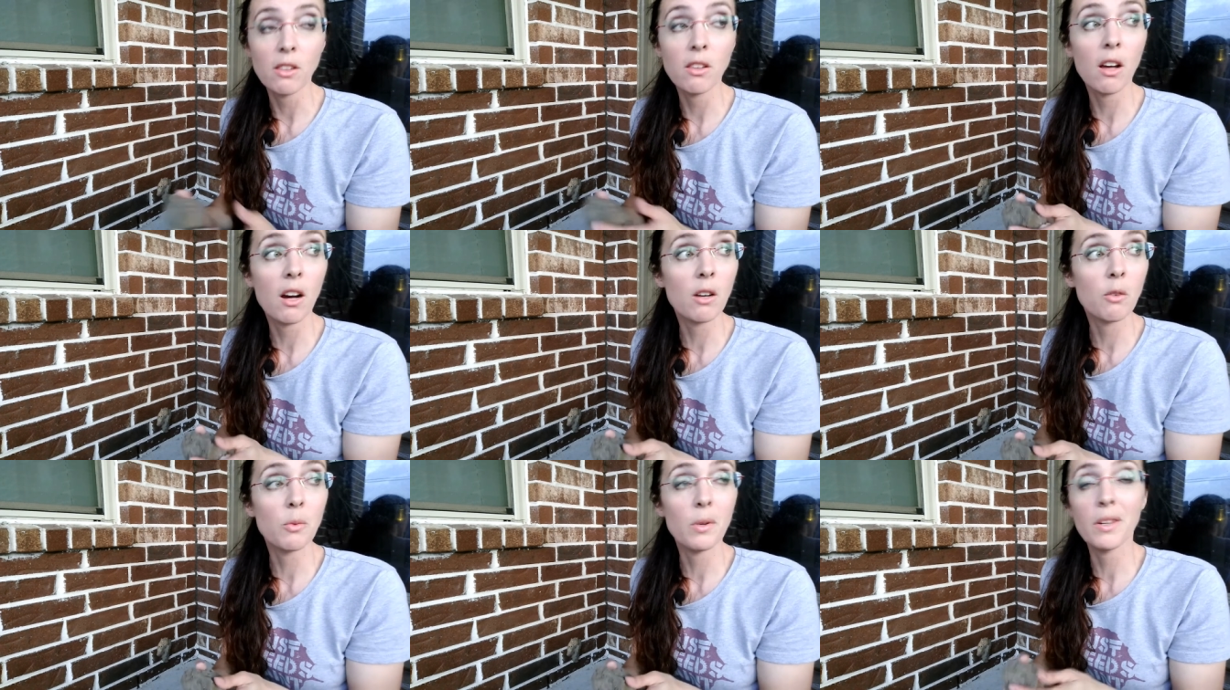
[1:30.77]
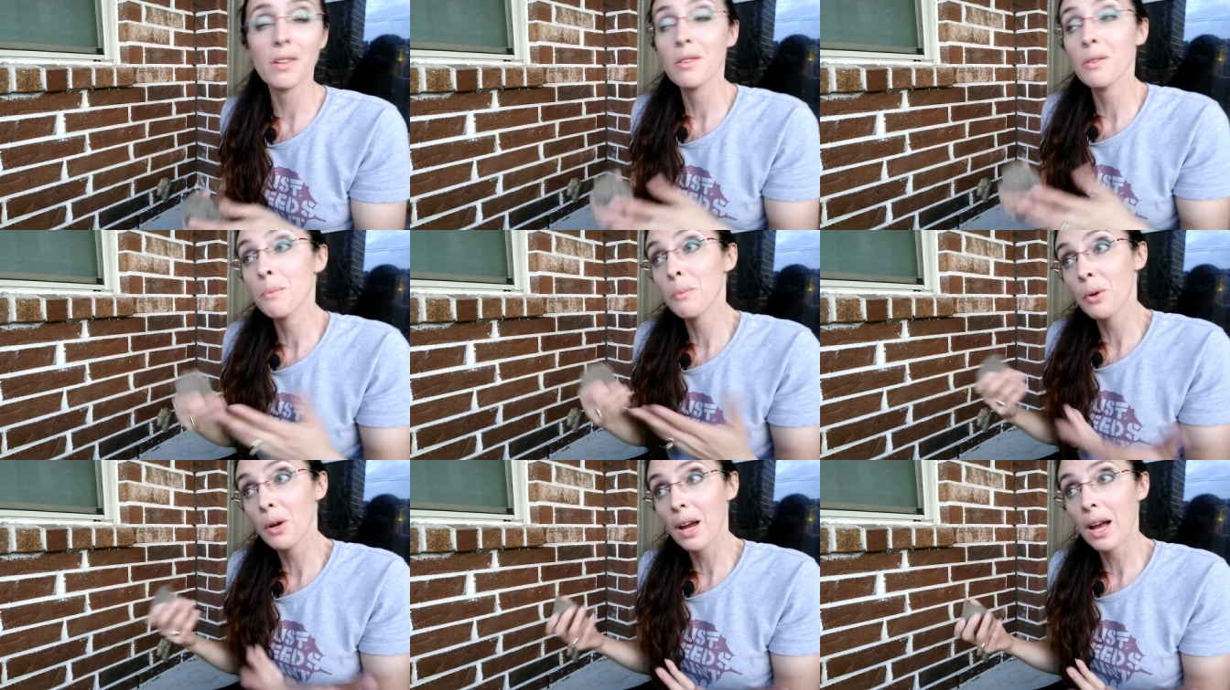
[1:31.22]
along
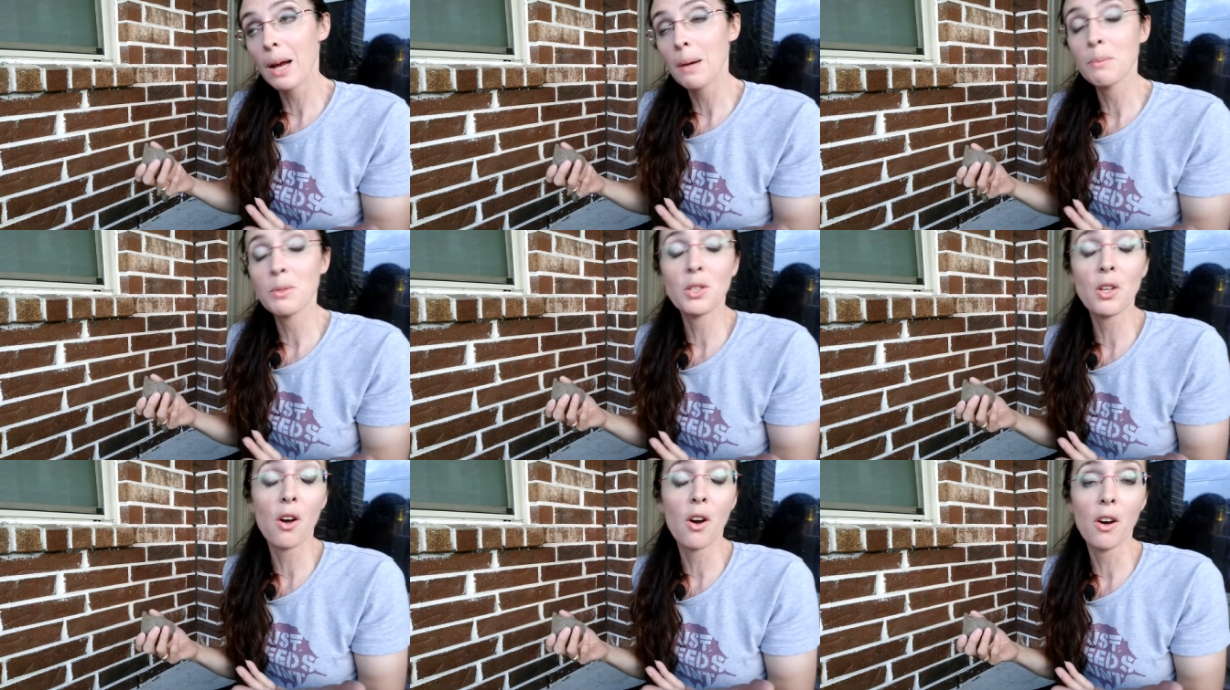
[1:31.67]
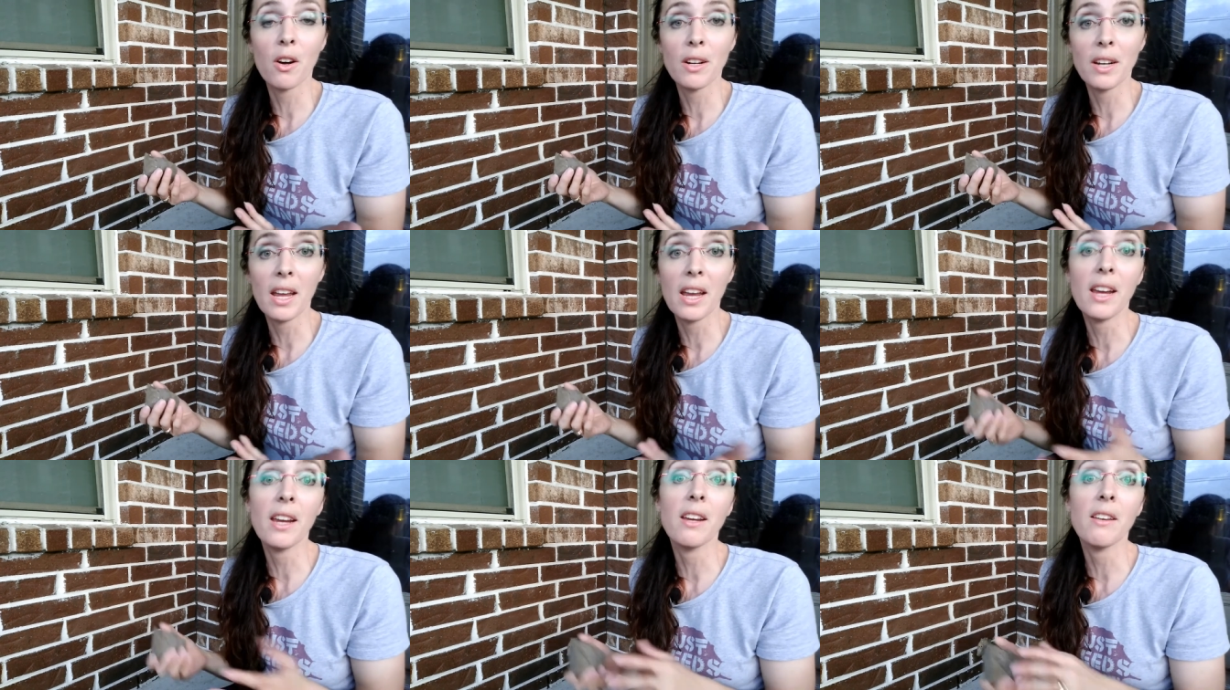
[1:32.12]
with perhaps
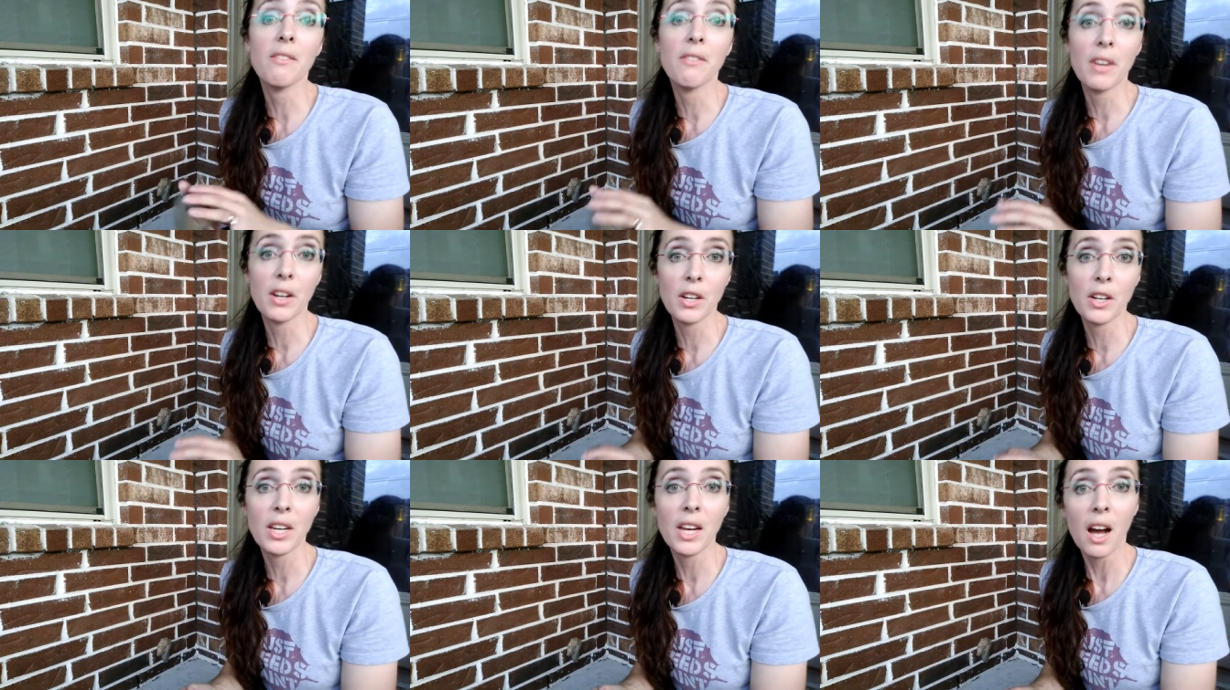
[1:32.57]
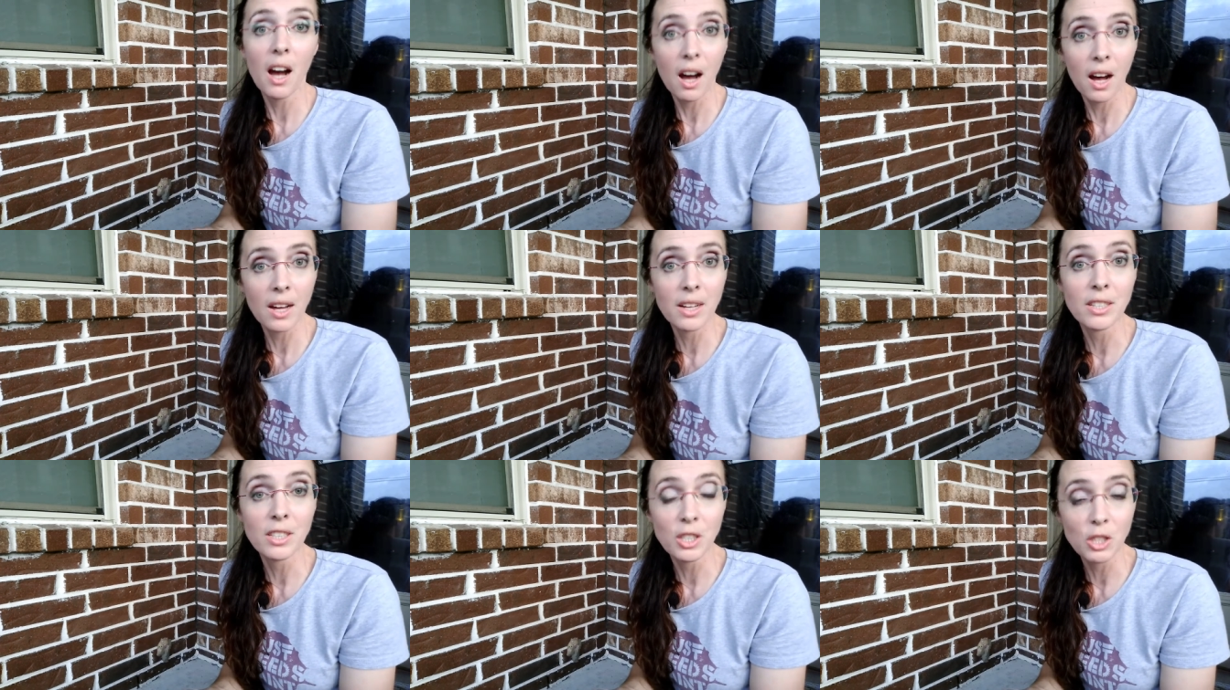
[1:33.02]
on a very
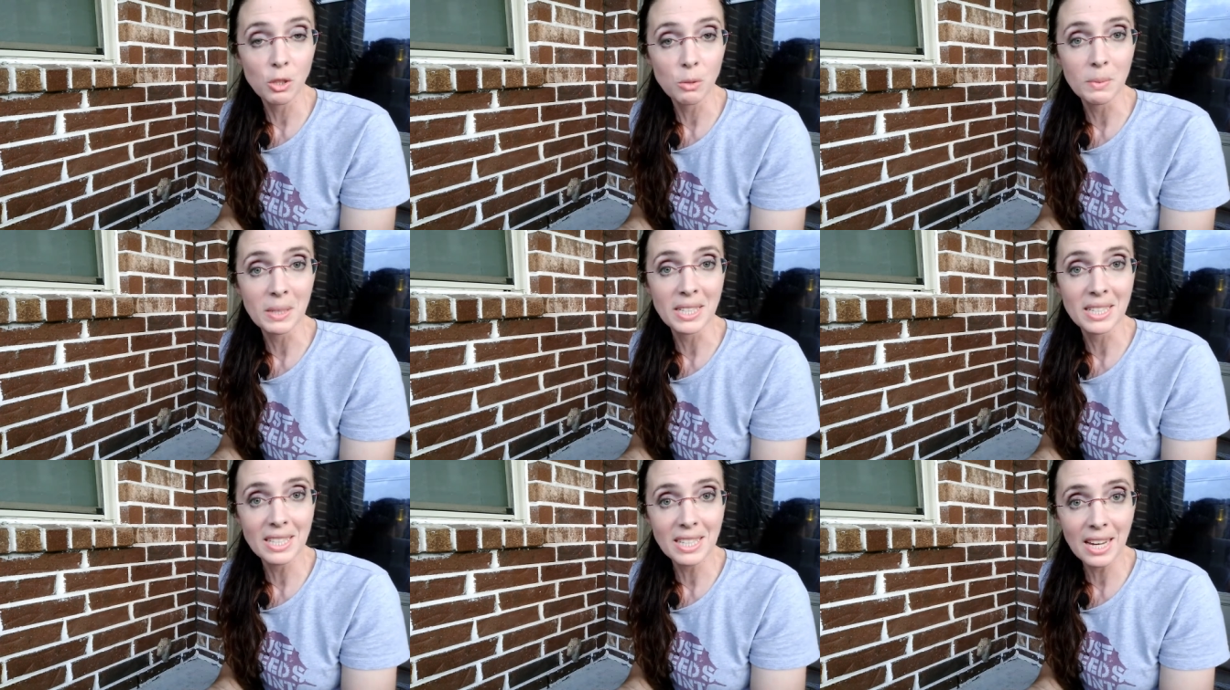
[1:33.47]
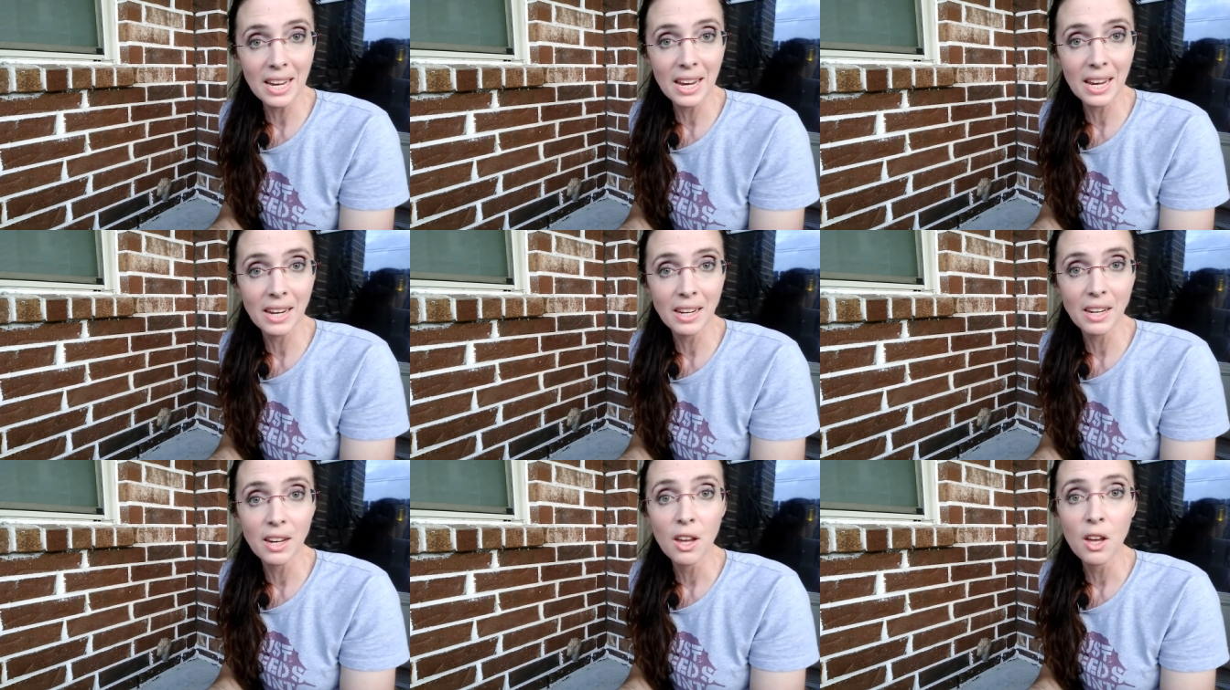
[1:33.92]
hot and humid
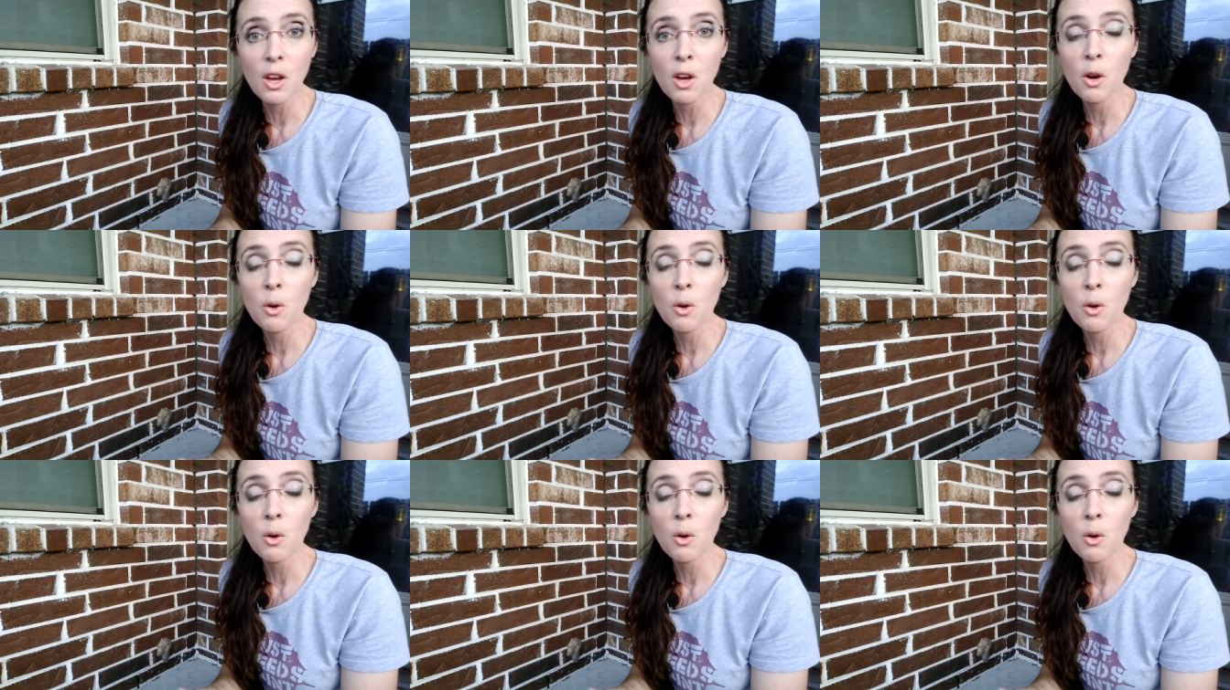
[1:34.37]
day